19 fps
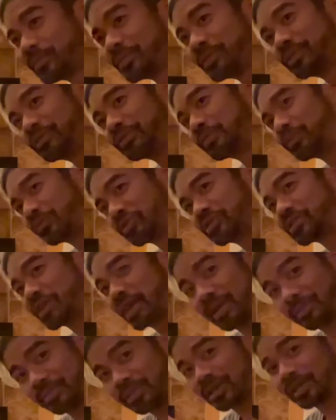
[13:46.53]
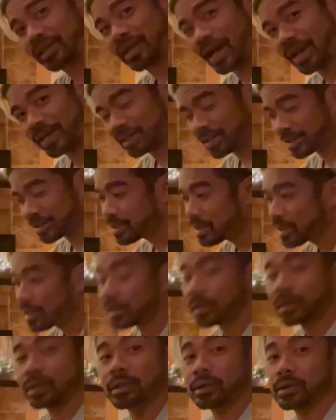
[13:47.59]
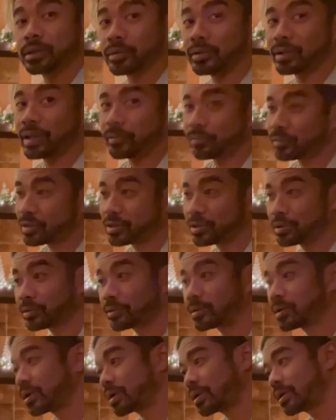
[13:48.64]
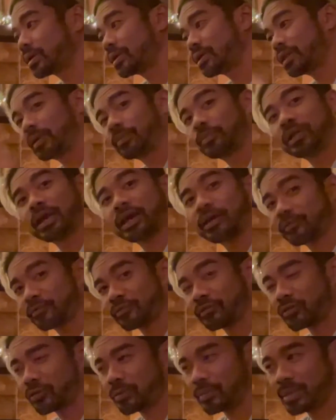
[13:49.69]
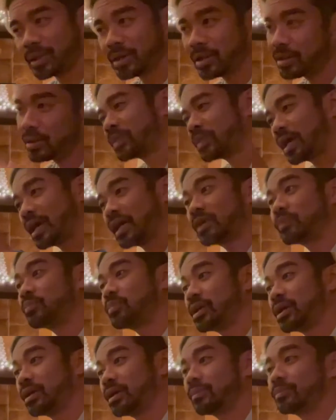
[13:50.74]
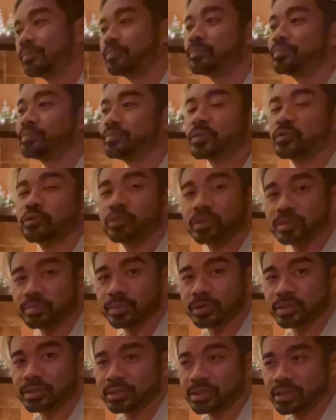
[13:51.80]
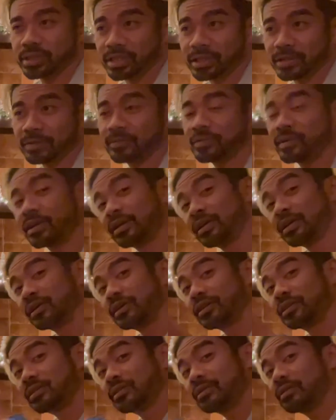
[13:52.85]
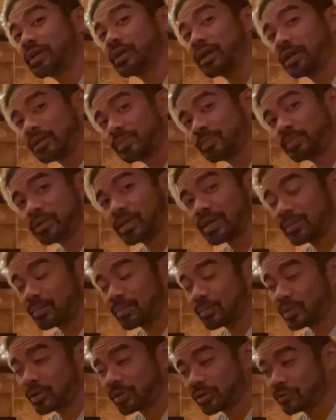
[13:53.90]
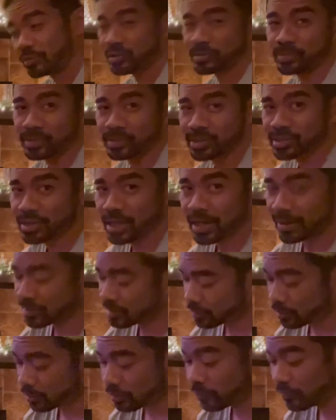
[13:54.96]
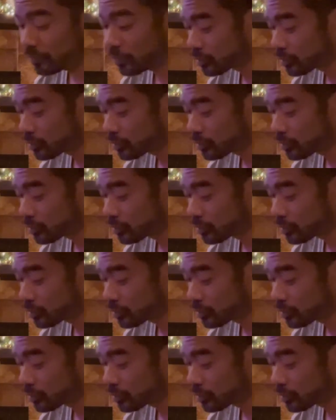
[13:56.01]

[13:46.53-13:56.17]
numerous times like I did. You know, and every year they played from 8 p.m. Christmas Eve to 8 p.m. Christmas Day. So a full